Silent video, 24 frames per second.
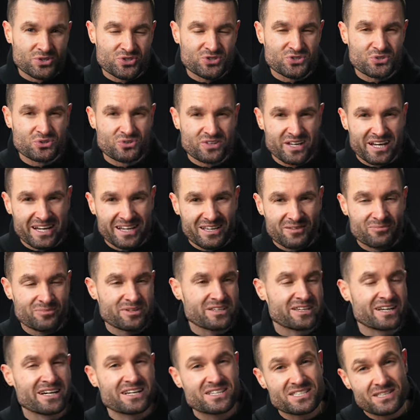so that can be
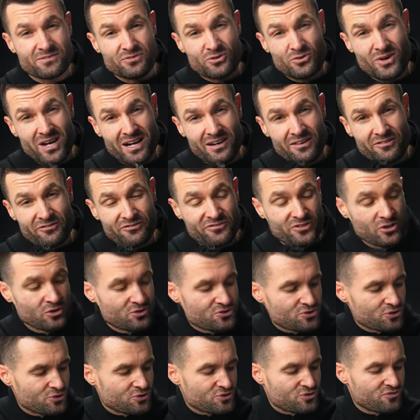nice if you have
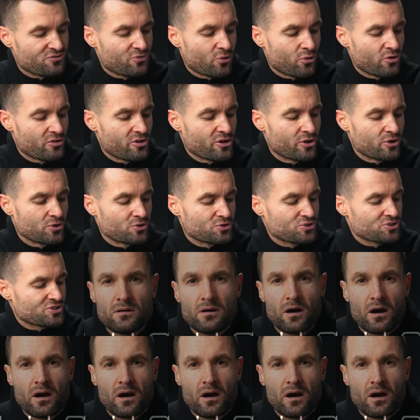filters for those.